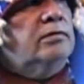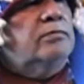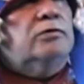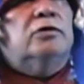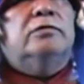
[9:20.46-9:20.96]

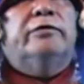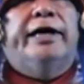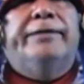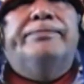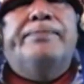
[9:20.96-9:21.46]
moon
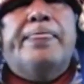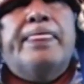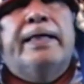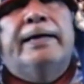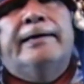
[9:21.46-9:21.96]
wave,
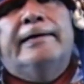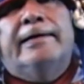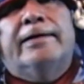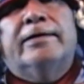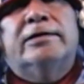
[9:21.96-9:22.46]

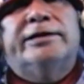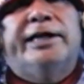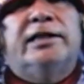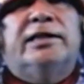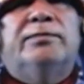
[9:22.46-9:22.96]

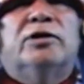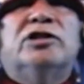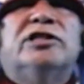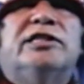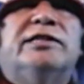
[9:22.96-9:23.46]
13th
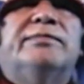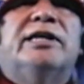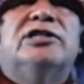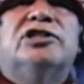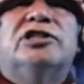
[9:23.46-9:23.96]
emerging
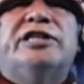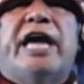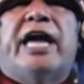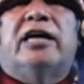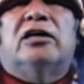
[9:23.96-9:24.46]
dimension yang,